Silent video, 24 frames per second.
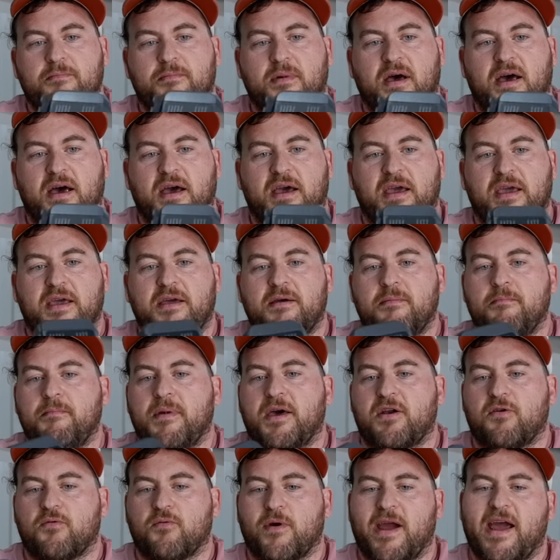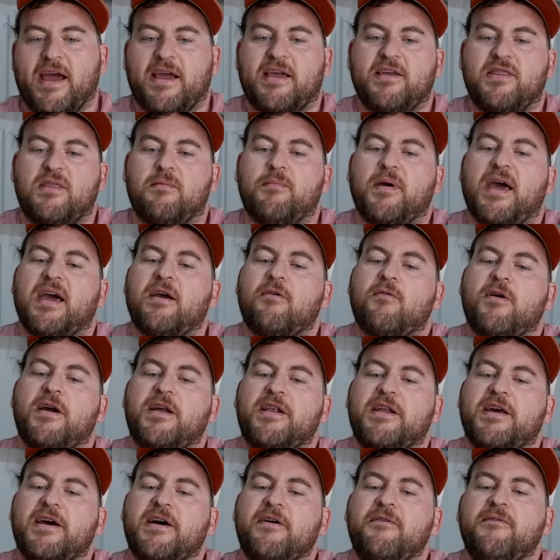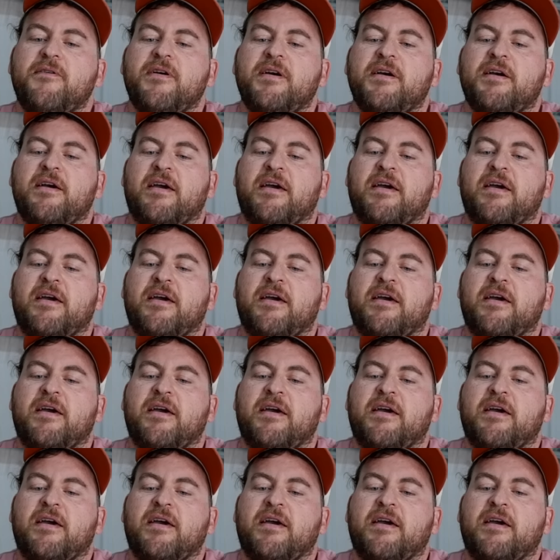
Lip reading: my metal rack in the back right now.